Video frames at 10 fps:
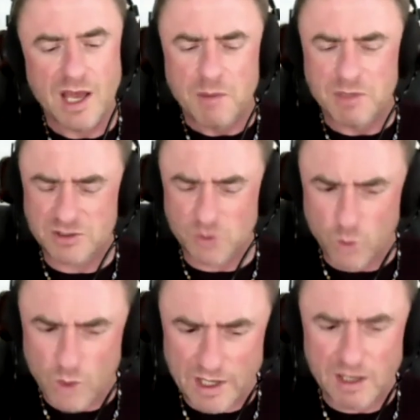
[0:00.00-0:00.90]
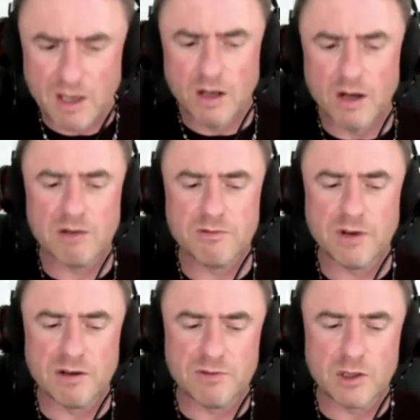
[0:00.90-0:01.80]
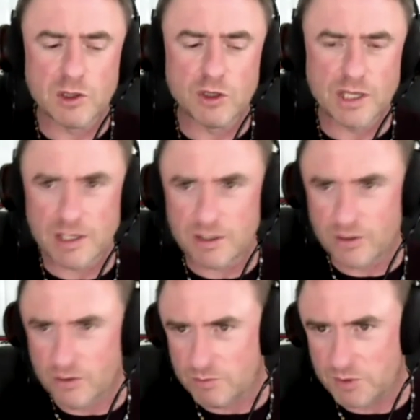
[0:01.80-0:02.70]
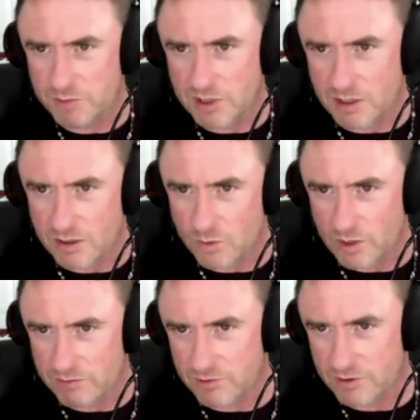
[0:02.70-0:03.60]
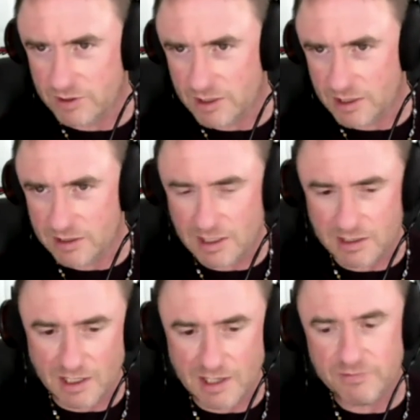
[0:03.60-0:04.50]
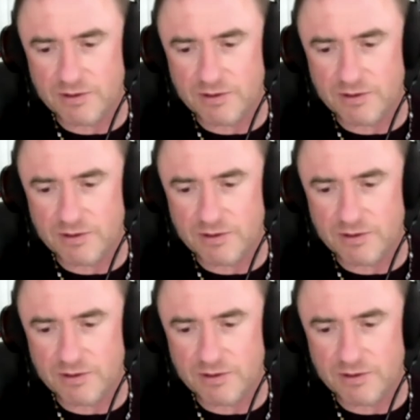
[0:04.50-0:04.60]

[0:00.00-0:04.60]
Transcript: but it's a way of, of looking at a human being, a way of looking at, at life and a